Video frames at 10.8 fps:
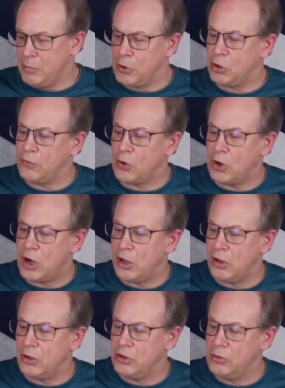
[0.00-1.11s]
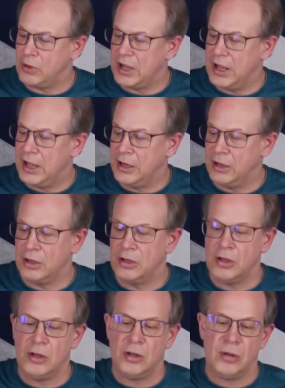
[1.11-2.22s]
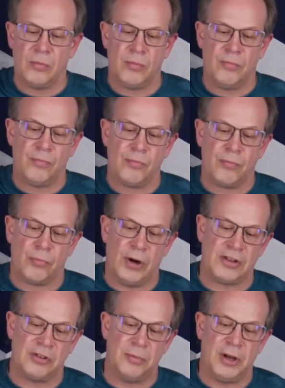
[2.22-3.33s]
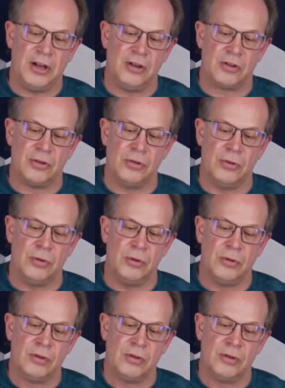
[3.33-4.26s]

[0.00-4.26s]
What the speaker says: But overall, you can press the button to